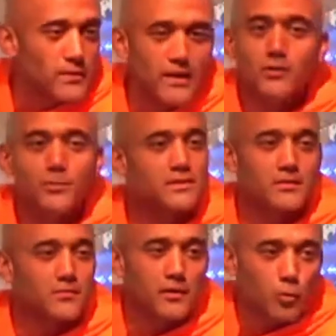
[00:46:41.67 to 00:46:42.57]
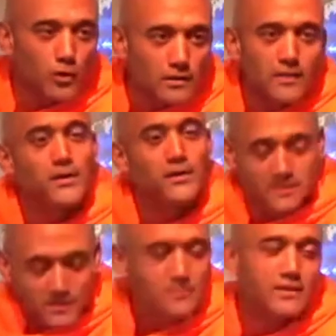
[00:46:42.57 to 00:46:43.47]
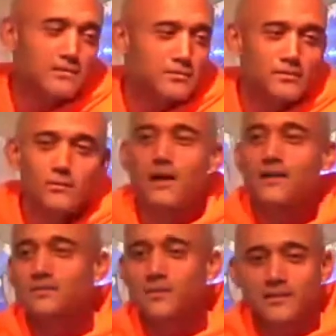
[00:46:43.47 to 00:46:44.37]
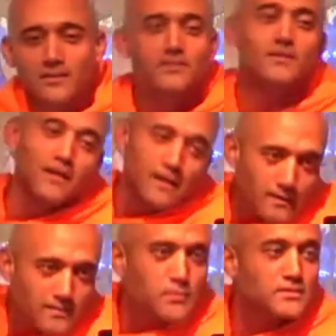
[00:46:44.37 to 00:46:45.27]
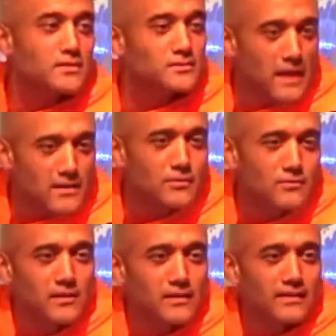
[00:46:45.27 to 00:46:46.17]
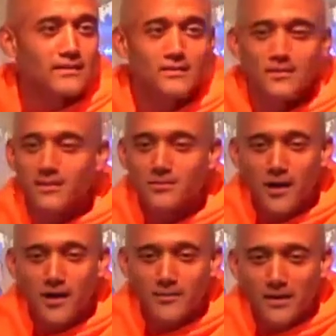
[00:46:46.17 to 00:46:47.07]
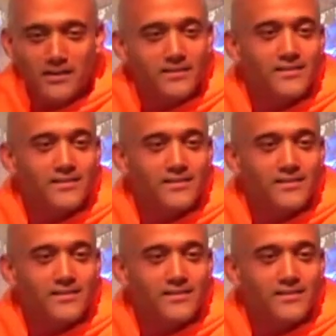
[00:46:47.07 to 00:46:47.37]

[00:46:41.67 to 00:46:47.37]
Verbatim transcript: it could be something very worldly but it's still genuine you lost a million dollars but it's still genuine feeling you're distraught about it